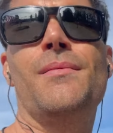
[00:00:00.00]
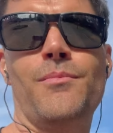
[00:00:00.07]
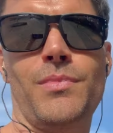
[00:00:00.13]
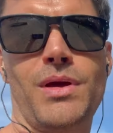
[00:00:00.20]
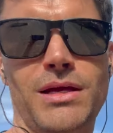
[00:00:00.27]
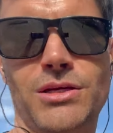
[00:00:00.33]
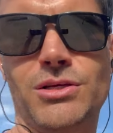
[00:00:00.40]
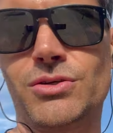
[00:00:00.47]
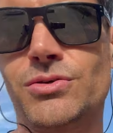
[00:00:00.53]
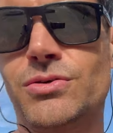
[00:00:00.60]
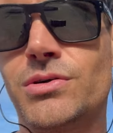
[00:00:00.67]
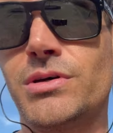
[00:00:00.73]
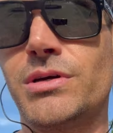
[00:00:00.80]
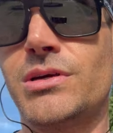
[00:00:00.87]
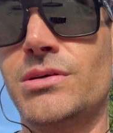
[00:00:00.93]
Make
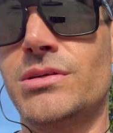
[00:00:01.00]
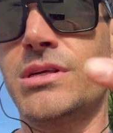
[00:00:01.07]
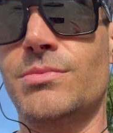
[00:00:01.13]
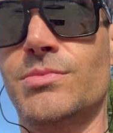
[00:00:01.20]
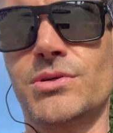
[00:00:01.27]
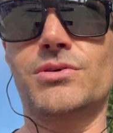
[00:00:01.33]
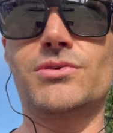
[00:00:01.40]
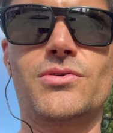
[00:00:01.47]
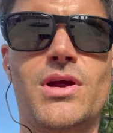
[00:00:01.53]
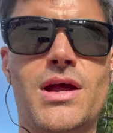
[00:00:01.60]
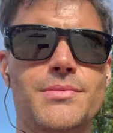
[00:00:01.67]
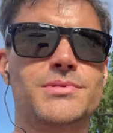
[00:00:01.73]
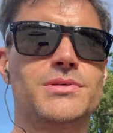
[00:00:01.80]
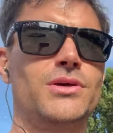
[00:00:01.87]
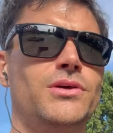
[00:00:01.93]
sure you
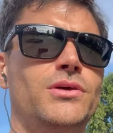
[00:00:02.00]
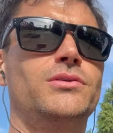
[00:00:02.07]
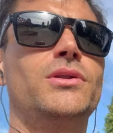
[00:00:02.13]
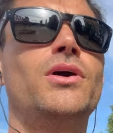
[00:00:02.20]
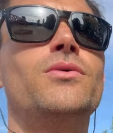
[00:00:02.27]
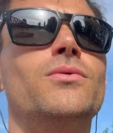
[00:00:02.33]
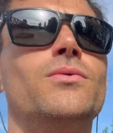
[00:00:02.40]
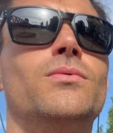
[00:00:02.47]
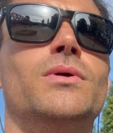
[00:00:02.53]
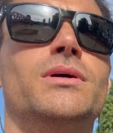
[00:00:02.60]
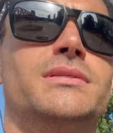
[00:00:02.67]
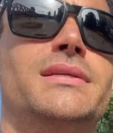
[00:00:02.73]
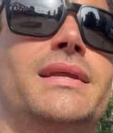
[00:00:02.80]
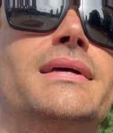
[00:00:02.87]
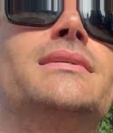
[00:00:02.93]
subscribe so you know
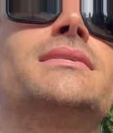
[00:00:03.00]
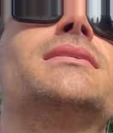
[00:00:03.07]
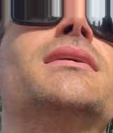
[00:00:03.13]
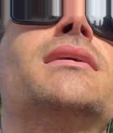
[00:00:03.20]
what's next.